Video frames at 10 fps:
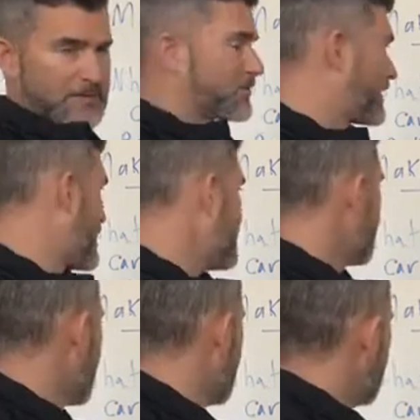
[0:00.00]
okay?
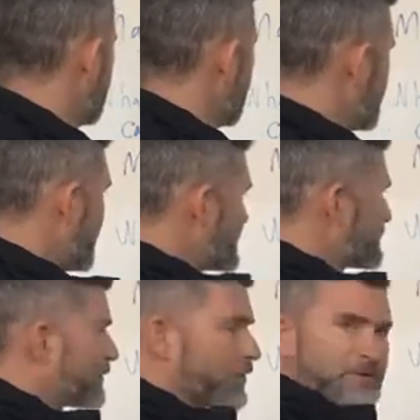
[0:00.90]
So
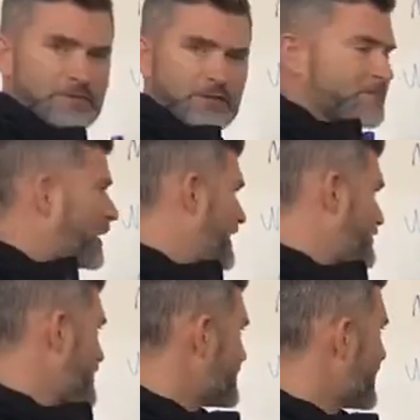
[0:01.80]
his first response,
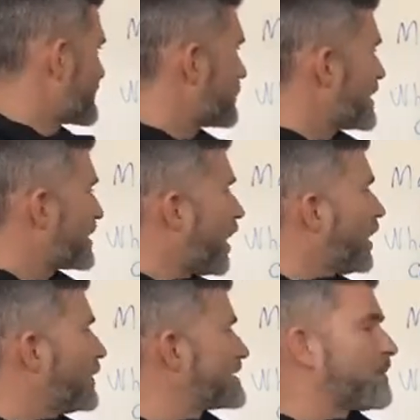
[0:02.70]
she says, we could
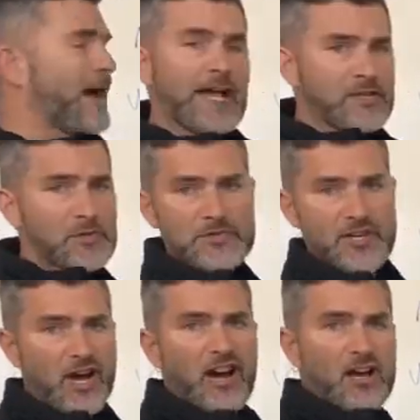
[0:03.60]
always buy a used
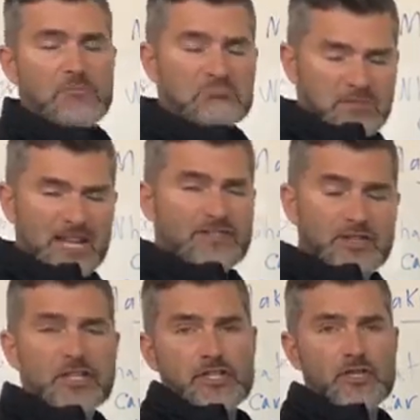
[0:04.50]
car. That's a
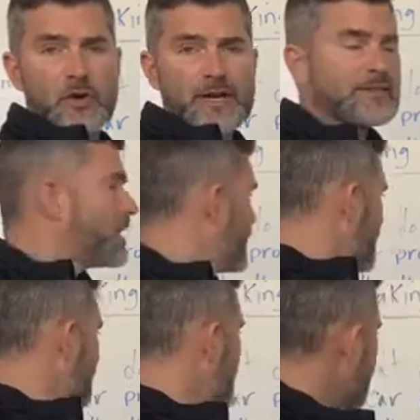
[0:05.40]
good choice.
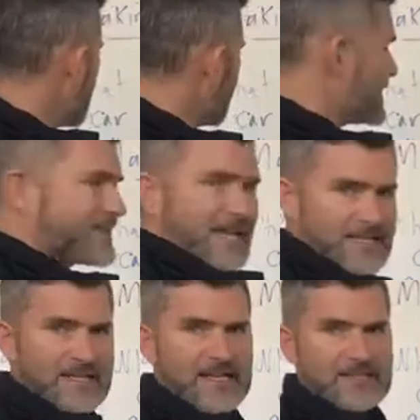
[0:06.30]
But he
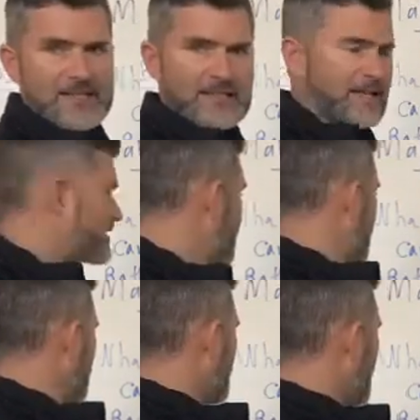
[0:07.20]
says this. He says,
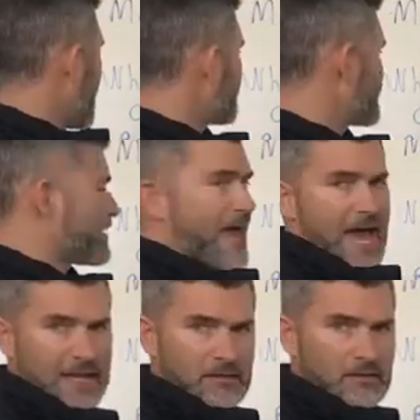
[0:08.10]
rather
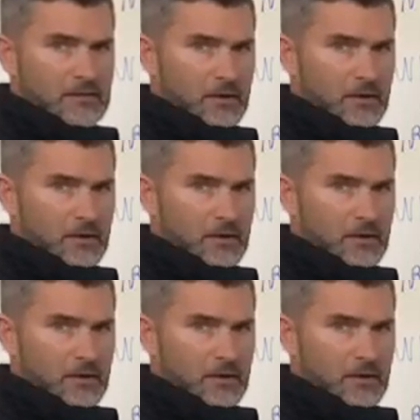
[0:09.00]
than